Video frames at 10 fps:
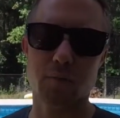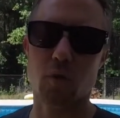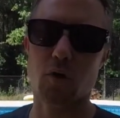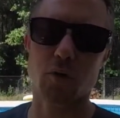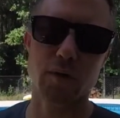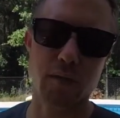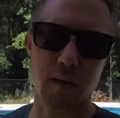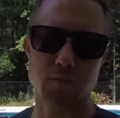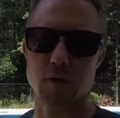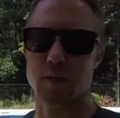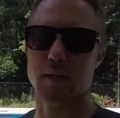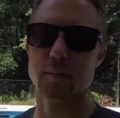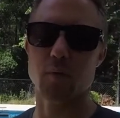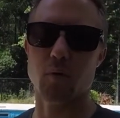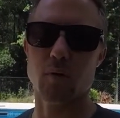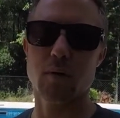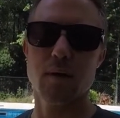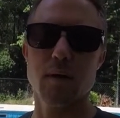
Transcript: to work on the dump truck anymore.